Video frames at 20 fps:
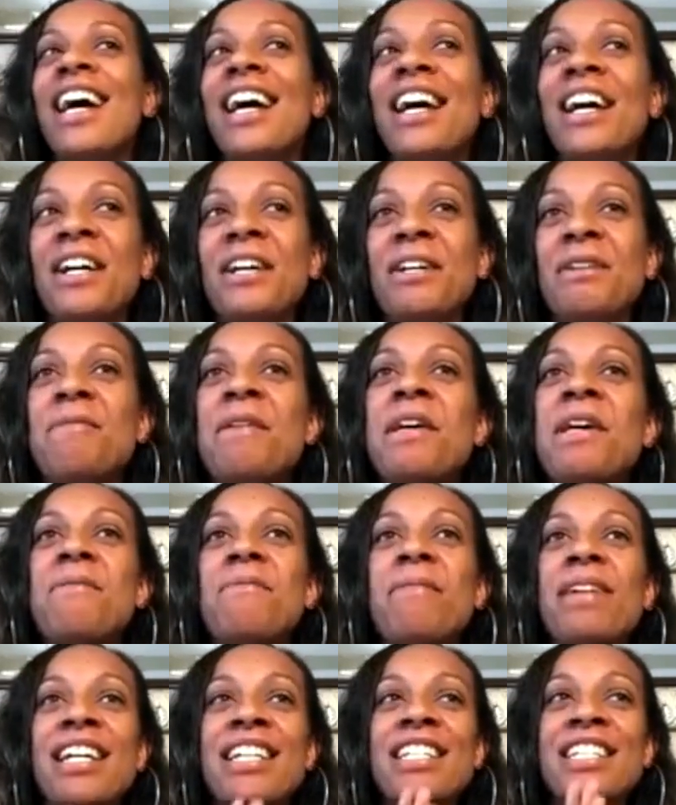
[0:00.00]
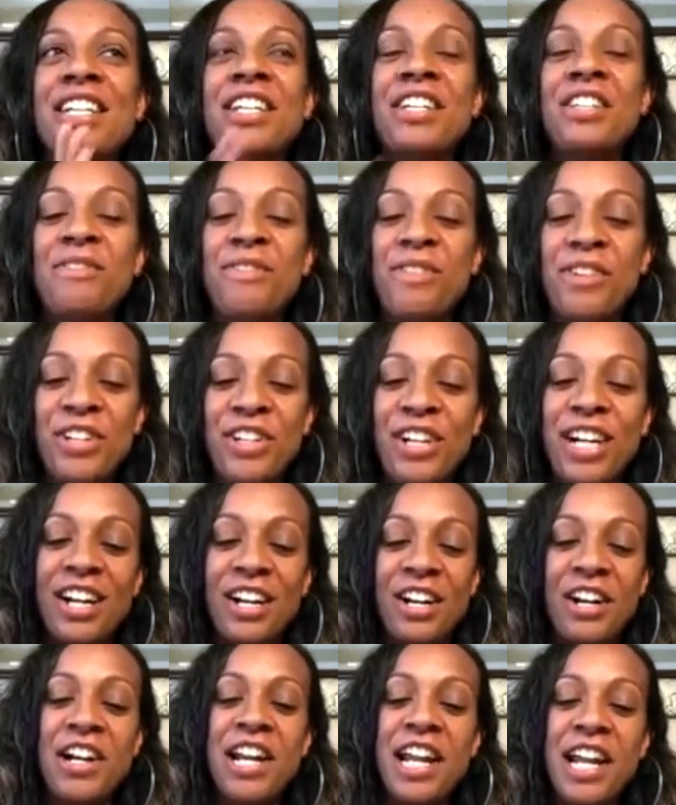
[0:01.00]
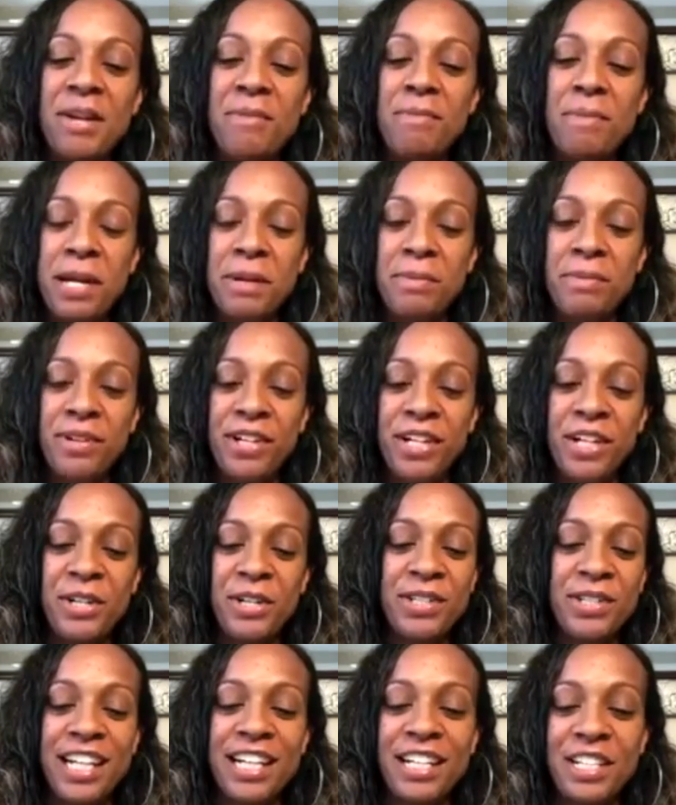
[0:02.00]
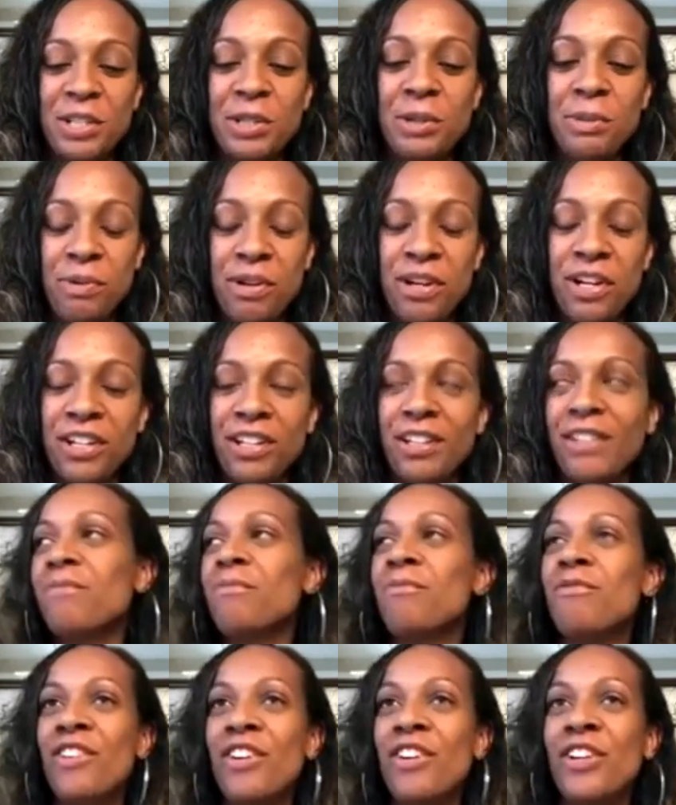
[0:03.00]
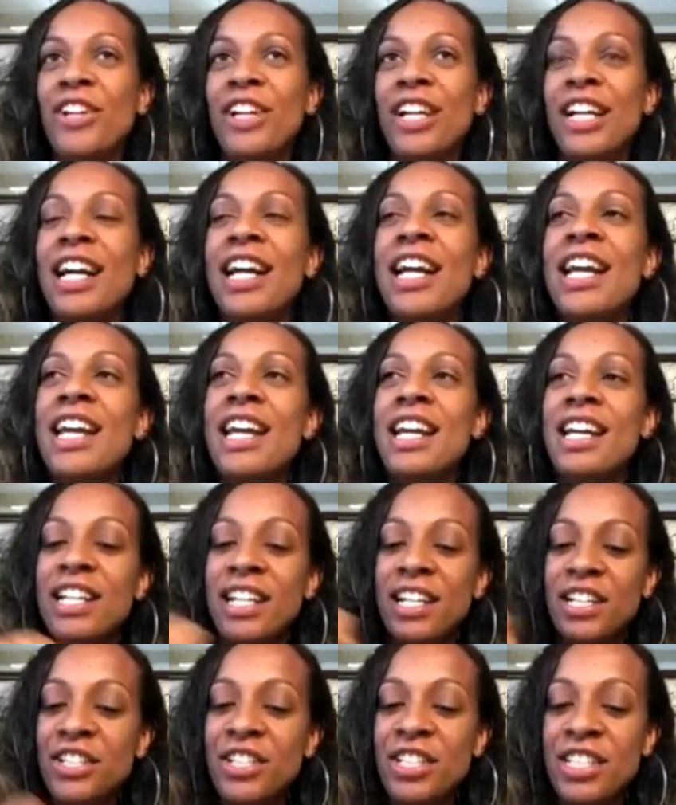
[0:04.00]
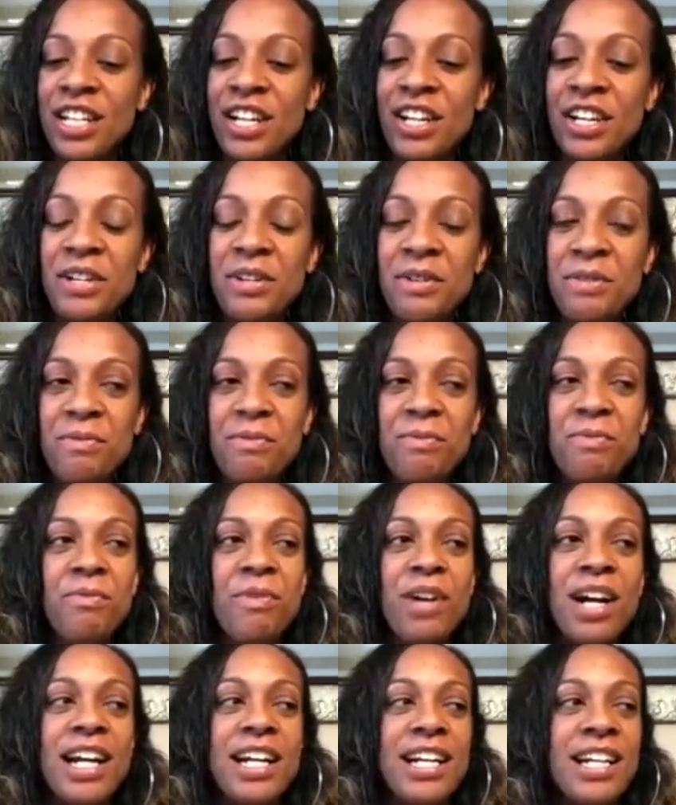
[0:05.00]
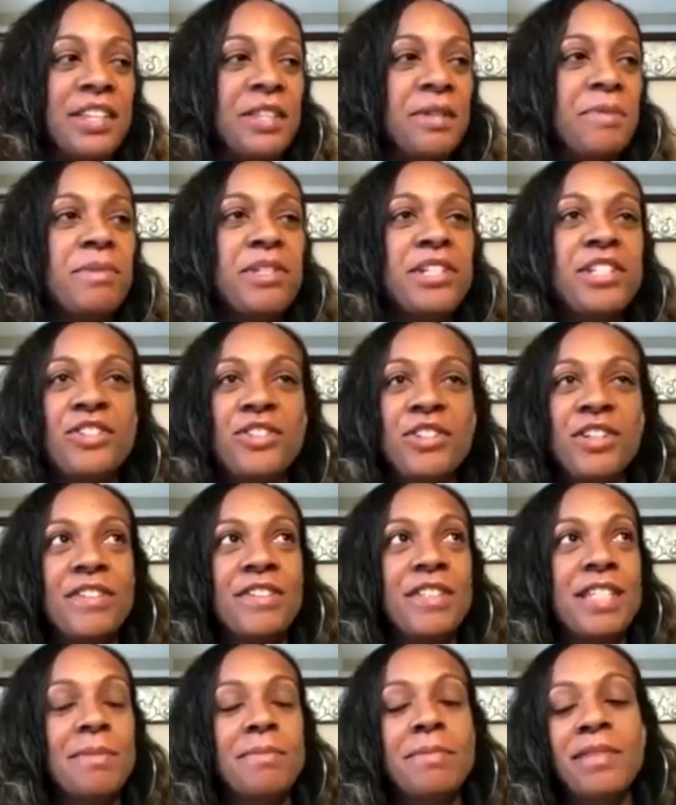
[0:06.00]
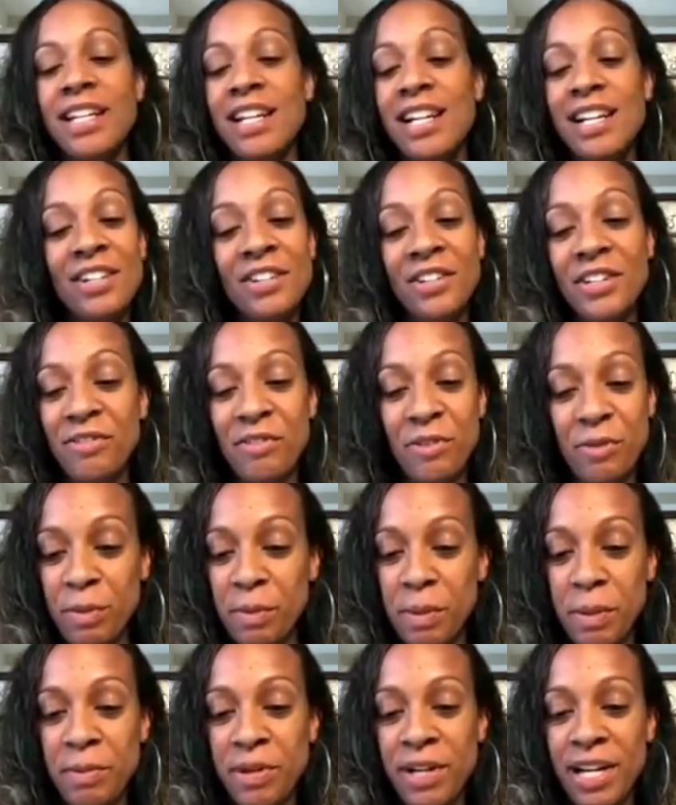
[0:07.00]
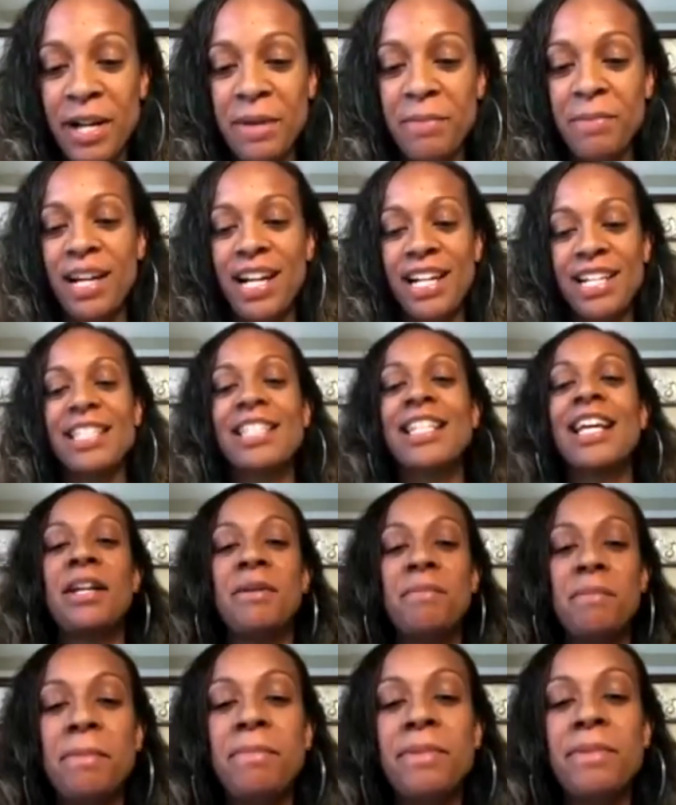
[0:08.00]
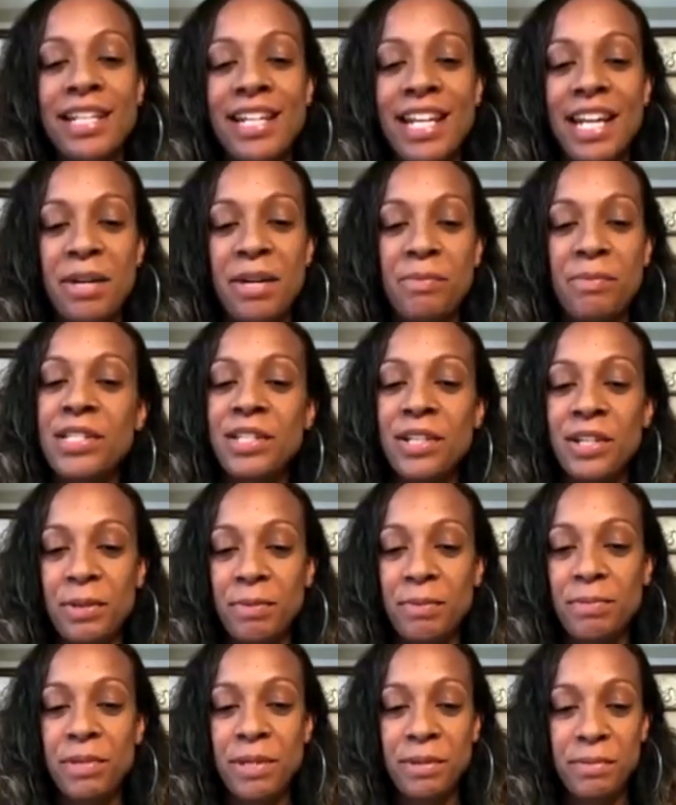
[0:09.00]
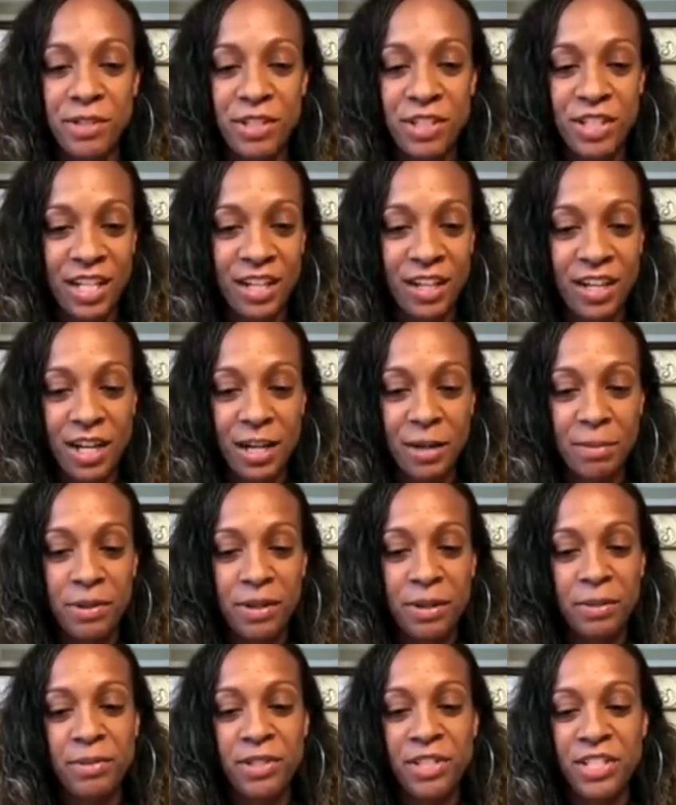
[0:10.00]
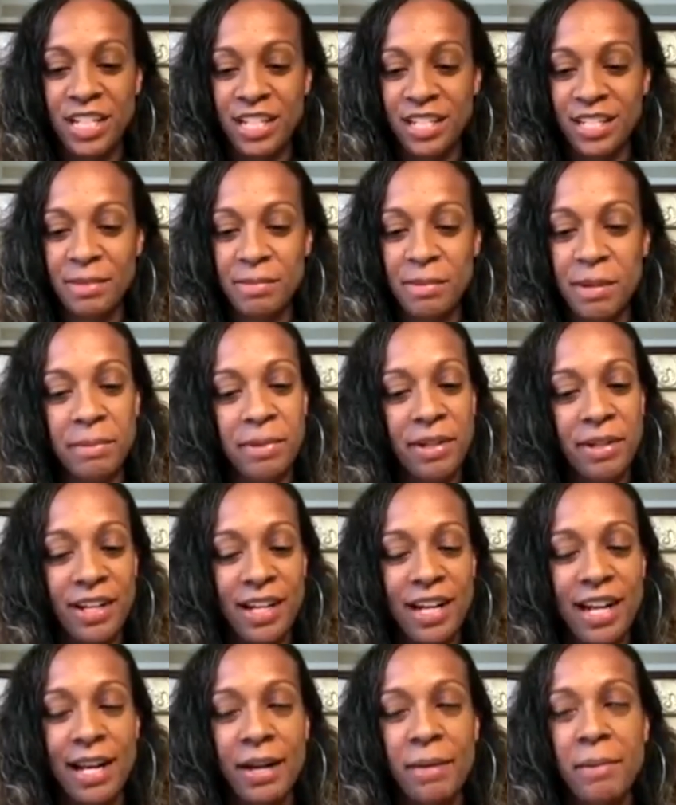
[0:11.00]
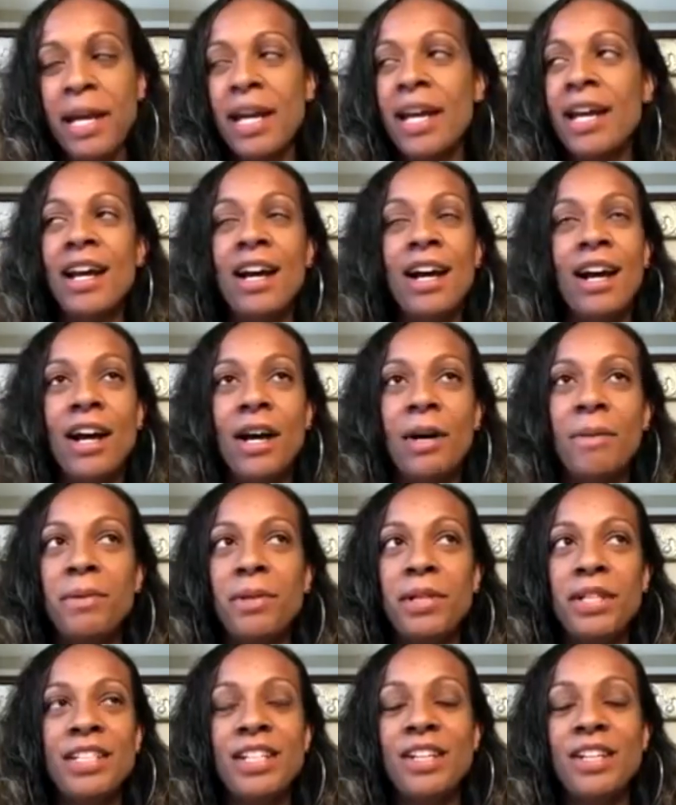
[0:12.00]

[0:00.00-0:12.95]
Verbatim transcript: Um, but I took the folder. I already had paper, and it was like a two-pronged folder. And I just started writing the mystery of something. I don't even remember now, but I decided my pen name was going to be Michelle Auburn. Michelle is my middle name. Auburn.